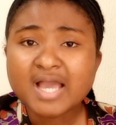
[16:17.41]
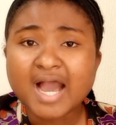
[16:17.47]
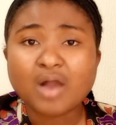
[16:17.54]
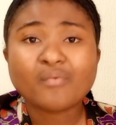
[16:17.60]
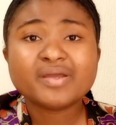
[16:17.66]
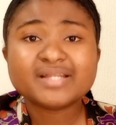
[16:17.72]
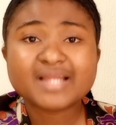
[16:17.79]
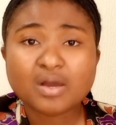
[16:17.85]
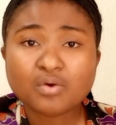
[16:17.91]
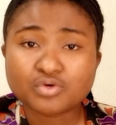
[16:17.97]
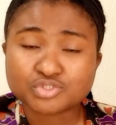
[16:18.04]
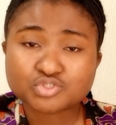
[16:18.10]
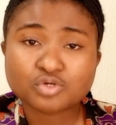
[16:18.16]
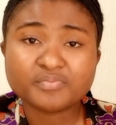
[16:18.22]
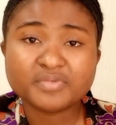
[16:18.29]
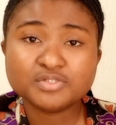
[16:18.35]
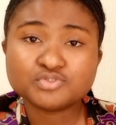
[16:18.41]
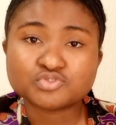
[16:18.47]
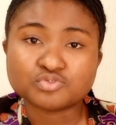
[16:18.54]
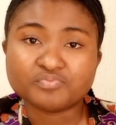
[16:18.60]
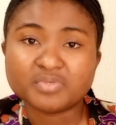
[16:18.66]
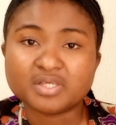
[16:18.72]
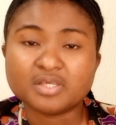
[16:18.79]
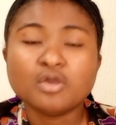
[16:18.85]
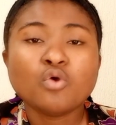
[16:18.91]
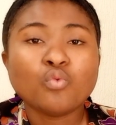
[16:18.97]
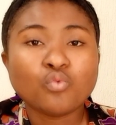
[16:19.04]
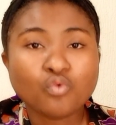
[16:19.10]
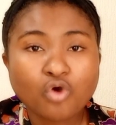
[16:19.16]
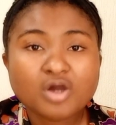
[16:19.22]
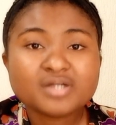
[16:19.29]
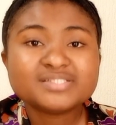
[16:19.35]
And when that was coming to me,
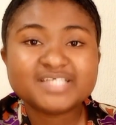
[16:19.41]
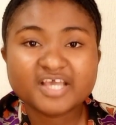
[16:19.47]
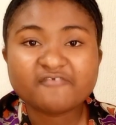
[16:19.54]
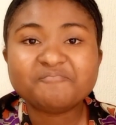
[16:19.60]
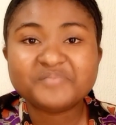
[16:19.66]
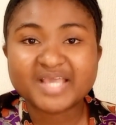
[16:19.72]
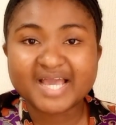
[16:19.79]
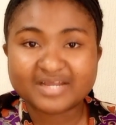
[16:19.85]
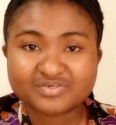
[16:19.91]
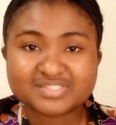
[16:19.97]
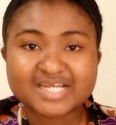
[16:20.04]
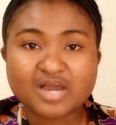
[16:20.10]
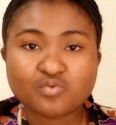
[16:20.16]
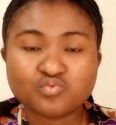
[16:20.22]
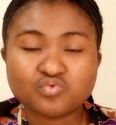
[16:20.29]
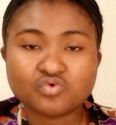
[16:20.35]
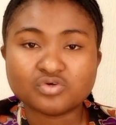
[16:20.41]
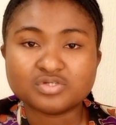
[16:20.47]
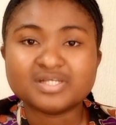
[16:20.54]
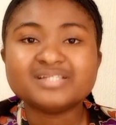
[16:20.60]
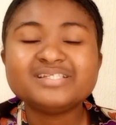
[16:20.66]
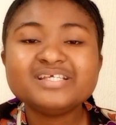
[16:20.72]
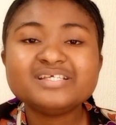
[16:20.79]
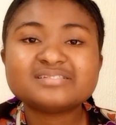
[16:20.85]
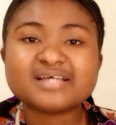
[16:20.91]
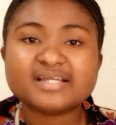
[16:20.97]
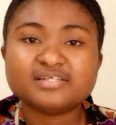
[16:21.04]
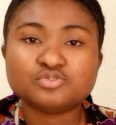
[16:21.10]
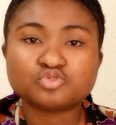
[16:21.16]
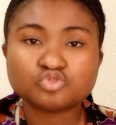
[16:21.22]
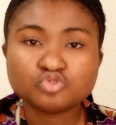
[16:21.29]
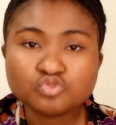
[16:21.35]
God gave me another word. These are
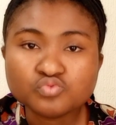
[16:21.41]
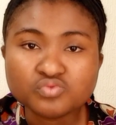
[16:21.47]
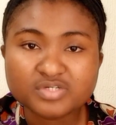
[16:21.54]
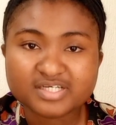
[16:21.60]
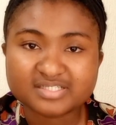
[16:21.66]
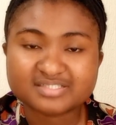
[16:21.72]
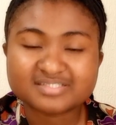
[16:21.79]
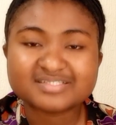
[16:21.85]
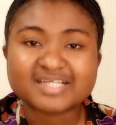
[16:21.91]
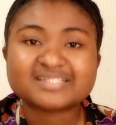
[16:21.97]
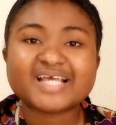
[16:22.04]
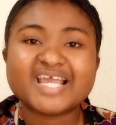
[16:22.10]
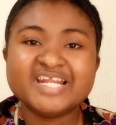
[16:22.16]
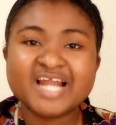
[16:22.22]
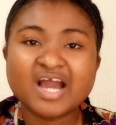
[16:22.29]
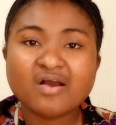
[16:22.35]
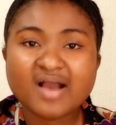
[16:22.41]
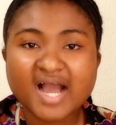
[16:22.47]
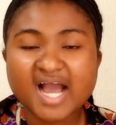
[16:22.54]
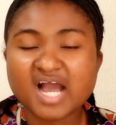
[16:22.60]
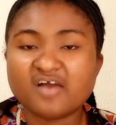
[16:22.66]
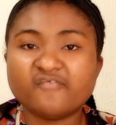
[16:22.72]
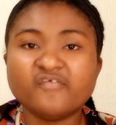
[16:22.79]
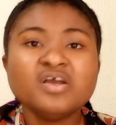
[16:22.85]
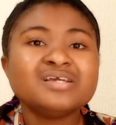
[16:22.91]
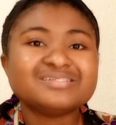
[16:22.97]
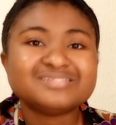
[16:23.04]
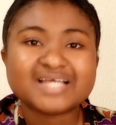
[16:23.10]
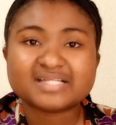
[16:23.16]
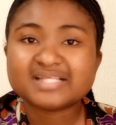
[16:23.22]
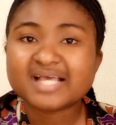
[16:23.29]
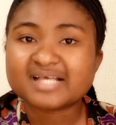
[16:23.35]
the two words that I now have
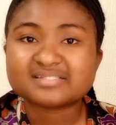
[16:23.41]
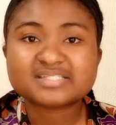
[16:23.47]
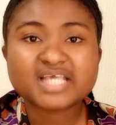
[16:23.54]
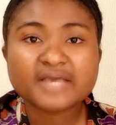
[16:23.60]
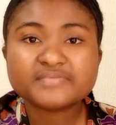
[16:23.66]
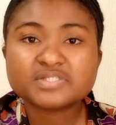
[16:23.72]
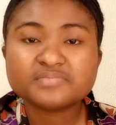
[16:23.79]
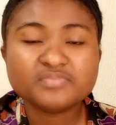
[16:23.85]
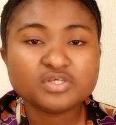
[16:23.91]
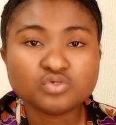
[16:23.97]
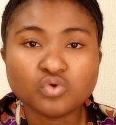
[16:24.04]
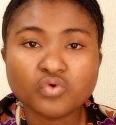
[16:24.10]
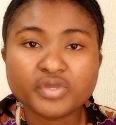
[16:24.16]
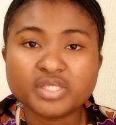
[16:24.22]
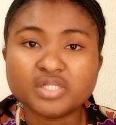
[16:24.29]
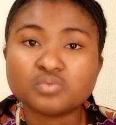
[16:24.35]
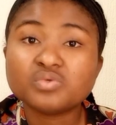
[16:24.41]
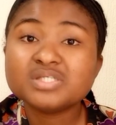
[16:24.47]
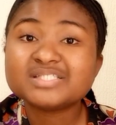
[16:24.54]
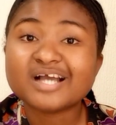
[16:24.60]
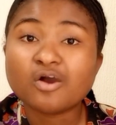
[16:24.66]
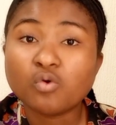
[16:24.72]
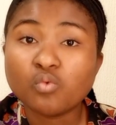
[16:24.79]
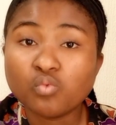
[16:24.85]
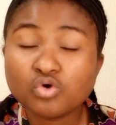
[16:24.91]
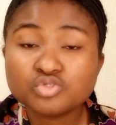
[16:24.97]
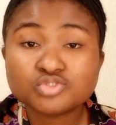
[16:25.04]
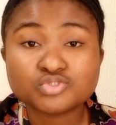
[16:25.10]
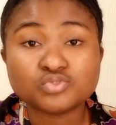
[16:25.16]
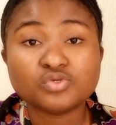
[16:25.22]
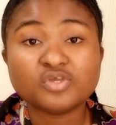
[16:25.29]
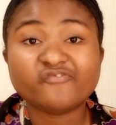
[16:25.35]
that has kept me going, which I
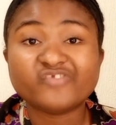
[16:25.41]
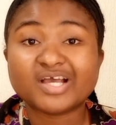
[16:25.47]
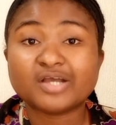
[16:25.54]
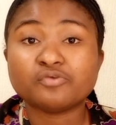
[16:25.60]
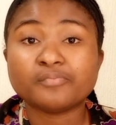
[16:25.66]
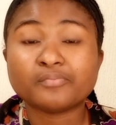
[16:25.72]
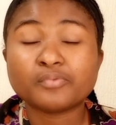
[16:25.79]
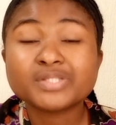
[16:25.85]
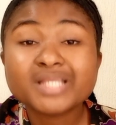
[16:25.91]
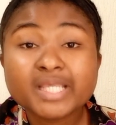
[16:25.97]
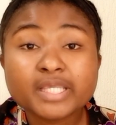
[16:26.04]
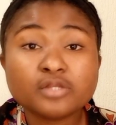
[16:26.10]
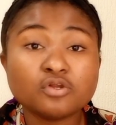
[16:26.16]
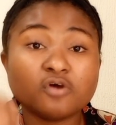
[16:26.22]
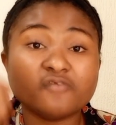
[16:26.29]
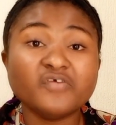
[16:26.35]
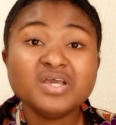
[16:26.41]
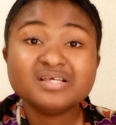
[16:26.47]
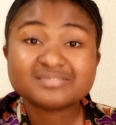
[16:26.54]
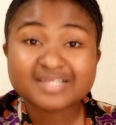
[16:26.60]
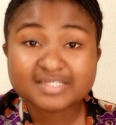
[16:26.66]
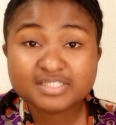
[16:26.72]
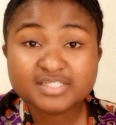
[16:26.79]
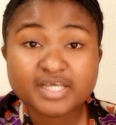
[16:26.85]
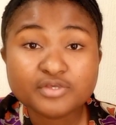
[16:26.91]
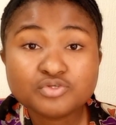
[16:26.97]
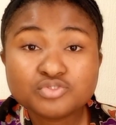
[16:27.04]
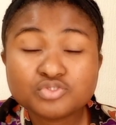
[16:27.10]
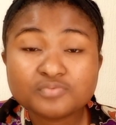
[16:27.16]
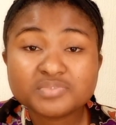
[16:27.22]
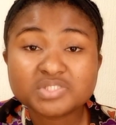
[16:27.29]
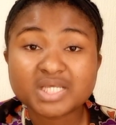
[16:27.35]
want you, if you are thinking of starting a
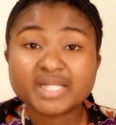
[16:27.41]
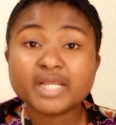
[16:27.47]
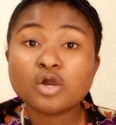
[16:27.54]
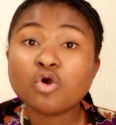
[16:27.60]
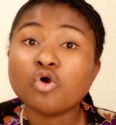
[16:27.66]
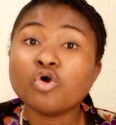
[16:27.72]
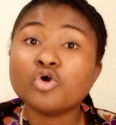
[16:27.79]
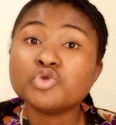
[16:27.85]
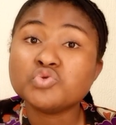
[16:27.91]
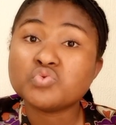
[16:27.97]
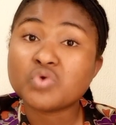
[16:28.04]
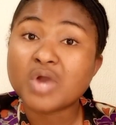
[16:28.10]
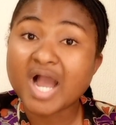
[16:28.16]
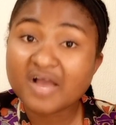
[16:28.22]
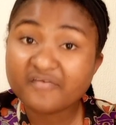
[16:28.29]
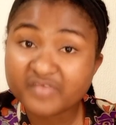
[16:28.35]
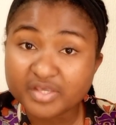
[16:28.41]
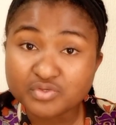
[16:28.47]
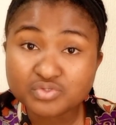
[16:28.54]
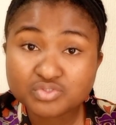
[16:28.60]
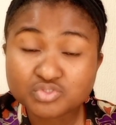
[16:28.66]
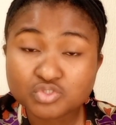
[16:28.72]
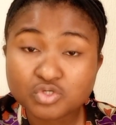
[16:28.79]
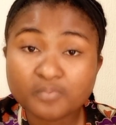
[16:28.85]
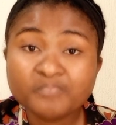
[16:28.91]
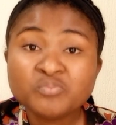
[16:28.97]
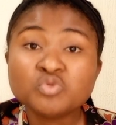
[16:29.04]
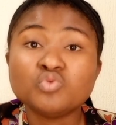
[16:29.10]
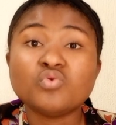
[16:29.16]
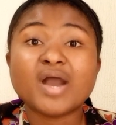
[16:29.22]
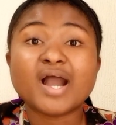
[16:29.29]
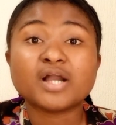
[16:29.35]
YouTube channel or you have a YouTube,
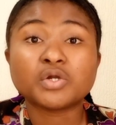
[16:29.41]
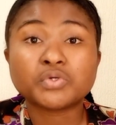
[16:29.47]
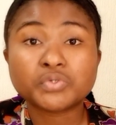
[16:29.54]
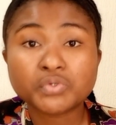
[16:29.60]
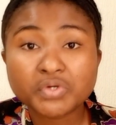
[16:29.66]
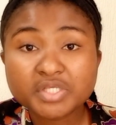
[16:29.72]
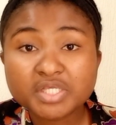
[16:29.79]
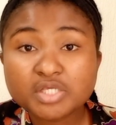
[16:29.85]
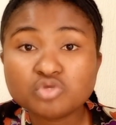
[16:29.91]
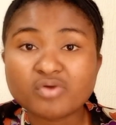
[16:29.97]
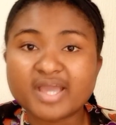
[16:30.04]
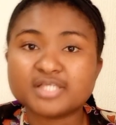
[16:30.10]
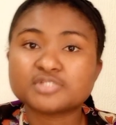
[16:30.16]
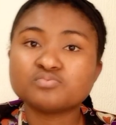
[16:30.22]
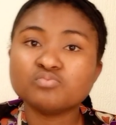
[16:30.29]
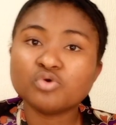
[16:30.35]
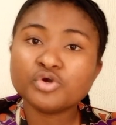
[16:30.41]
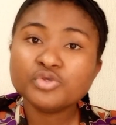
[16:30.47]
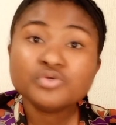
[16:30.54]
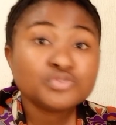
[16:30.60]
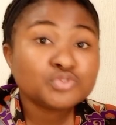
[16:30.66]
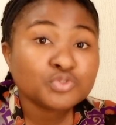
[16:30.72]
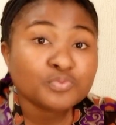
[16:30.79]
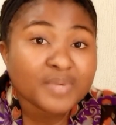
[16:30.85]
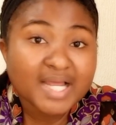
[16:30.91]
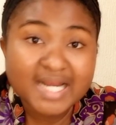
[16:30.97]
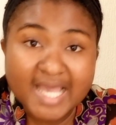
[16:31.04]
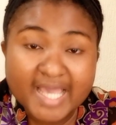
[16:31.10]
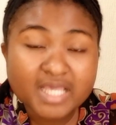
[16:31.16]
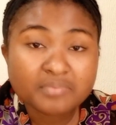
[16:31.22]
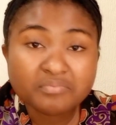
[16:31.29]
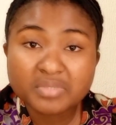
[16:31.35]
you are growing, you are a small YouTuber
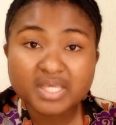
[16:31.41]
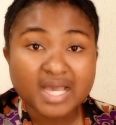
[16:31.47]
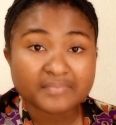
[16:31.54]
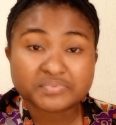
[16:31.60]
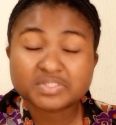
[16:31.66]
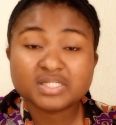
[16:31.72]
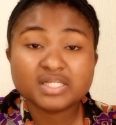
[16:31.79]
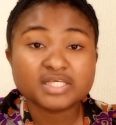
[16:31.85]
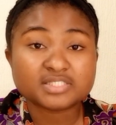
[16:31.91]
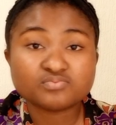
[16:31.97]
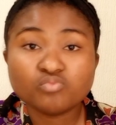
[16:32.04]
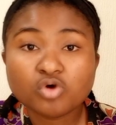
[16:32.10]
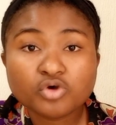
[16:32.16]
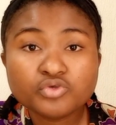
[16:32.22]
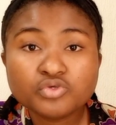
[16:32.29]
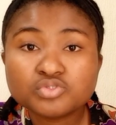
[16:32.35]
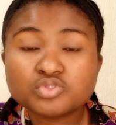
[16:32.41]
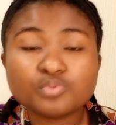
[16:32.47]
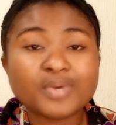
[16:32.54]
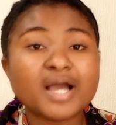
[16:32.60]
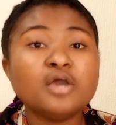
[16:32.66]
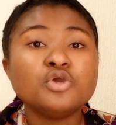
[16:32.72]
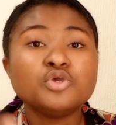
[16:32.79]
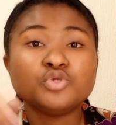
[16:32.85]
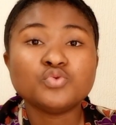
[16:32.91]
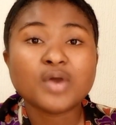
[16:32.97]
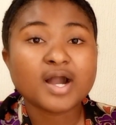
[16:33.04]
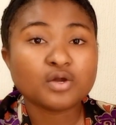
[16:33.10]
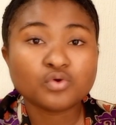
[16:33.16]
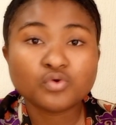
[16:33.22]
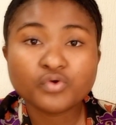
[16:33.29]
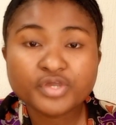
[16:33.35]
like me, I'm still a small YouTuber, you
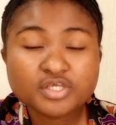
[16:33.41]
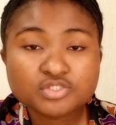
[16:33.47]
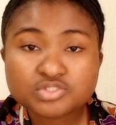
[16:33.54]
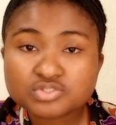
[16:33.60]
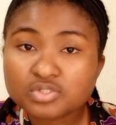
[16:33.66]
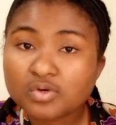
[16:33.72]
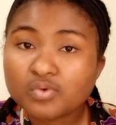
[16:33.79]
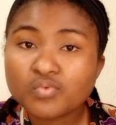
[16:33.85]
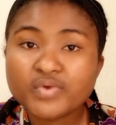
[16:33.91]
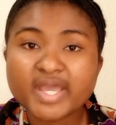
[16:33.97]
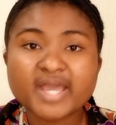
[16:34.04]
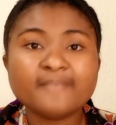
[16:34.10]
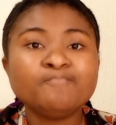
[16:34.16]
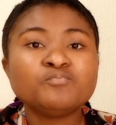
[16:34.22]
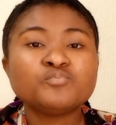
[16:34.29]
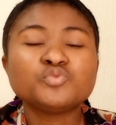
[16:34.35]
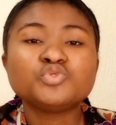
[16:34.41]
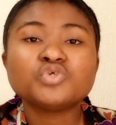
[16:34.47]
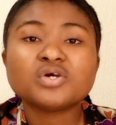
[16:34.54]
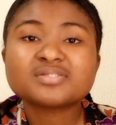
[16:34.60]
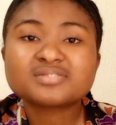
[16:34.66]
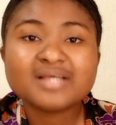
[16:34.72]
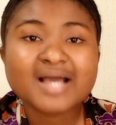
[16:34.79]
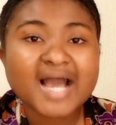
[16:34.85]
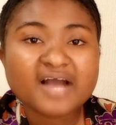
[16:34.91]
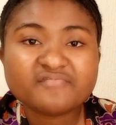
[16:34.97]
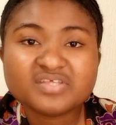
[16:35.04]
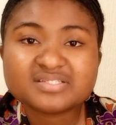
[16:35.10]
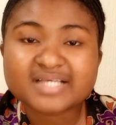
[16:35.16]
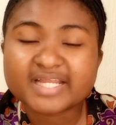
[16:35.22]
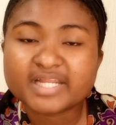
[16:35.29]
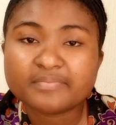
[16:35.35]
are going somewhere, just have
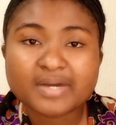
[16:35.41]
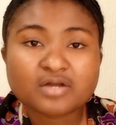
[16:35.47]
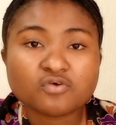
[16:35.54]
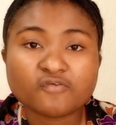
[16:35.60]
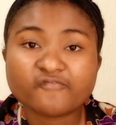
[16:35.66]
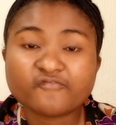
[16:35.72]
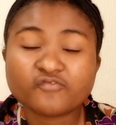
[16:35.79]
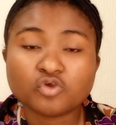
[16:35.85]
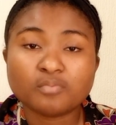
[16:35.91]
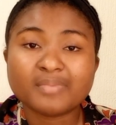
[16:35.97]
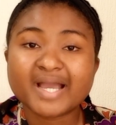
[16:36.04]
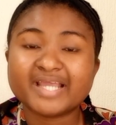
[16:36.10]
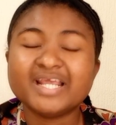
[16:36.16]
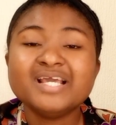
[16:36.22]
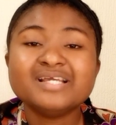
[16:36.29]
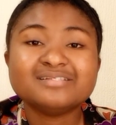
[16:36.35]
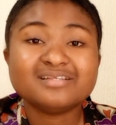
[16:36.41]
this at the back of your mind.